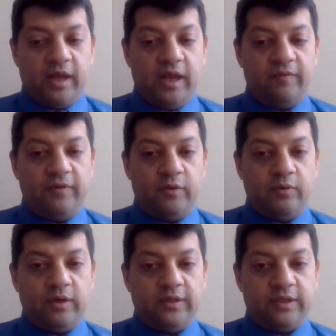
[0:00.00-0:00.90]
If
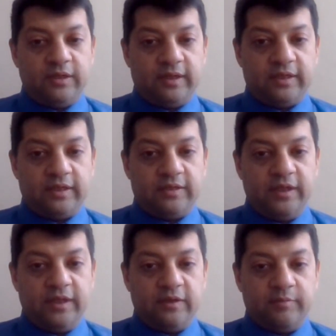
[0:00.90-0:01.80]
you did like this
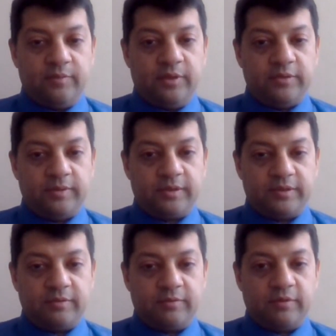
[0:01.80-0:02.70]
video, please press
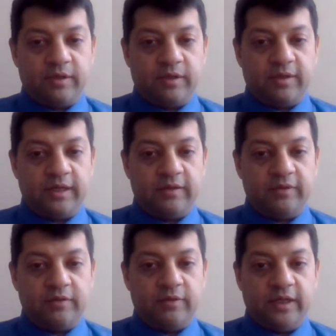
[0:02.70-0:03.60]
the right like. If you
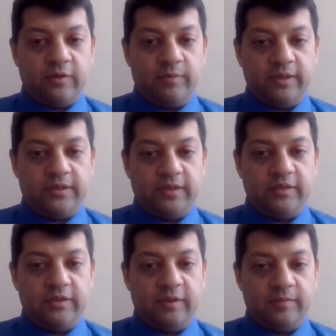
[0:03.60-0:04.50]
got any comment,
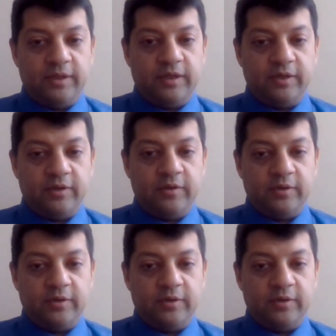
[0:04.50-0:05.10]
then do let me know.